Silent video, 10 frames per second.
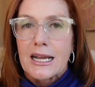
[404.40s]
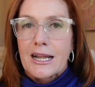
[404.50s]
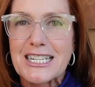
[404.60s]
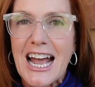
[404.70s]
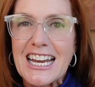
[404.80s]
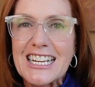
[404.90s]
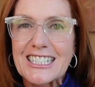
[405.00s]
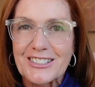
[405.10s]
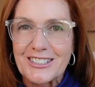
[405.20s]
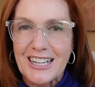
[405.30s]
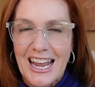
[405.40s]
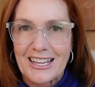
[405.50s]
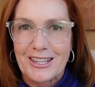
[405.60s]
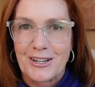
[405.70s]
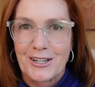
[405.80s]
A tiny little
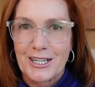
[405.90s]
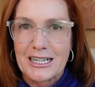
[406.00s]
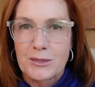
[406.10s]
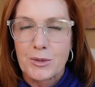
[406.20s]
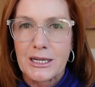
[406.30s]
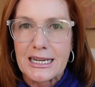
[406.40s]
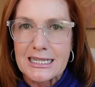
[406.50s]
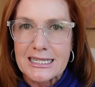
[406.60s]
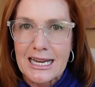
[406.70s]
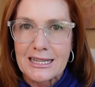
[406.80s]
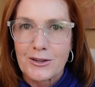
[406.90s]
catheter is put inside